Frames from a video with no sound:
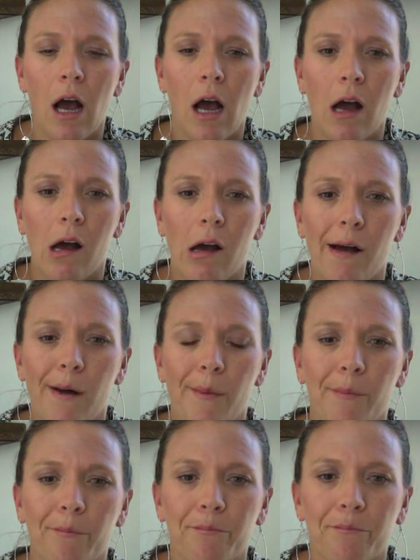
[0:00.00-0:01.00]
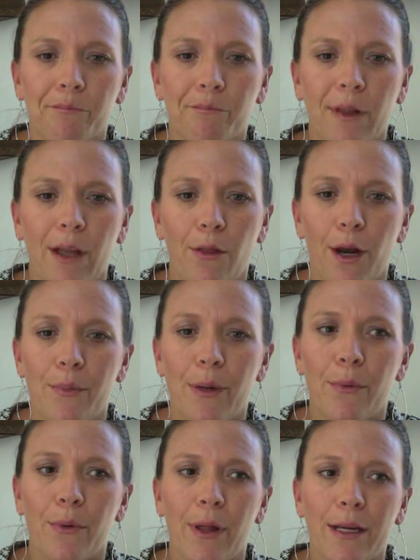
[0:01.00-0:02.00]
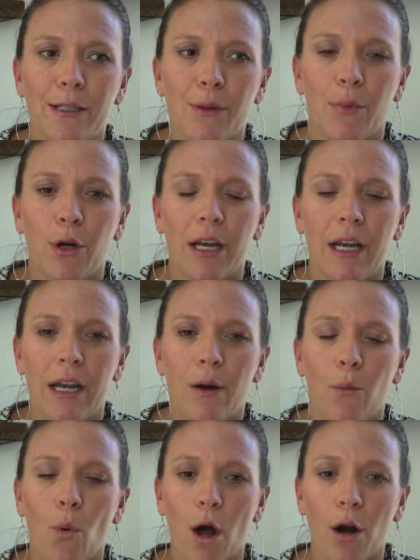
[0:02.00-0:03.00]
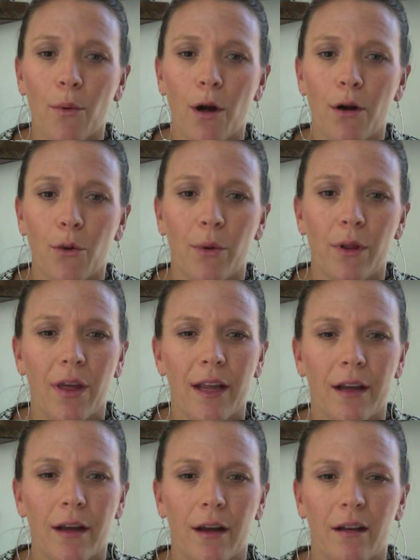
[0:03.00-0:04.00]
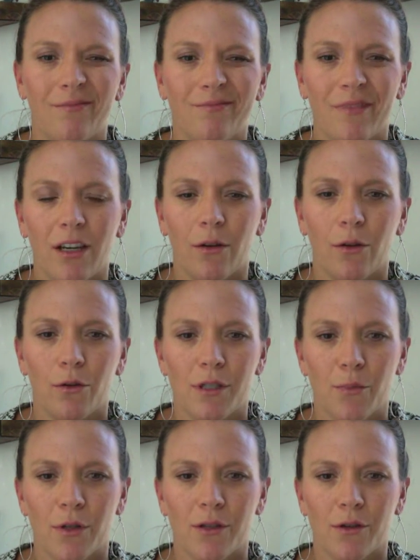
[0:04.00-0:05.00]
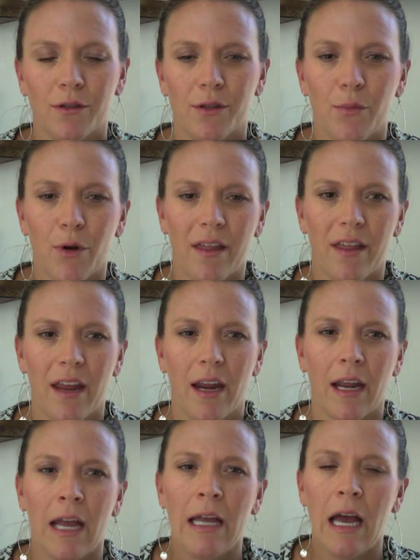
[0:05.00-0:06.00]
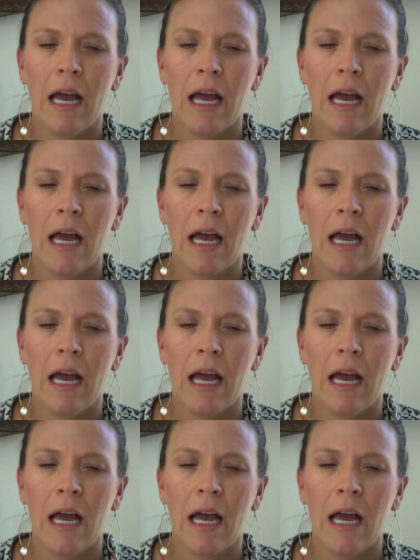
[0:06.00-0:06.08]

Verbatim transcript: Um, a lot of people like to put it in a water bottle with like a you know little spritzer spray thing